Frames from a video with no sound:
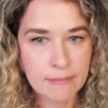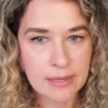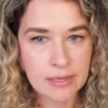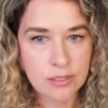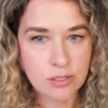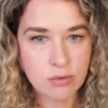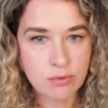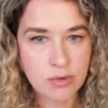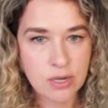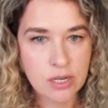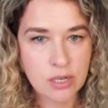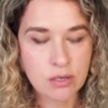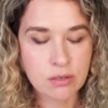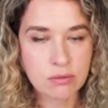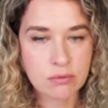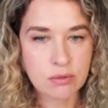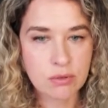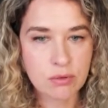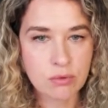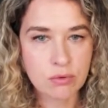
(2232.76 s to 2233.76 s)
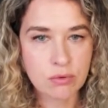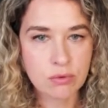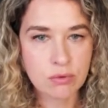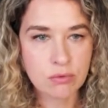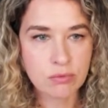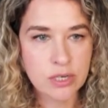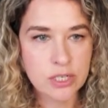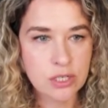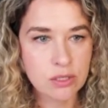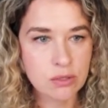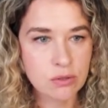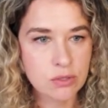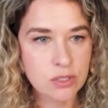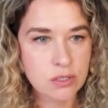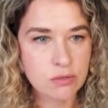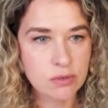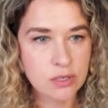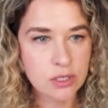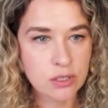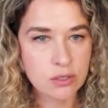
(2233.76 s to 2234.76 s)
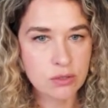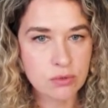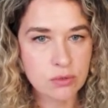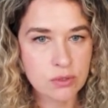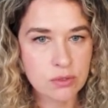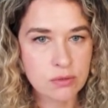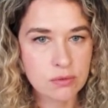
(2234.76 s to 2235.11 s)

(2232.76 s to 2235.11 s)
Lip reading: Already looks really good.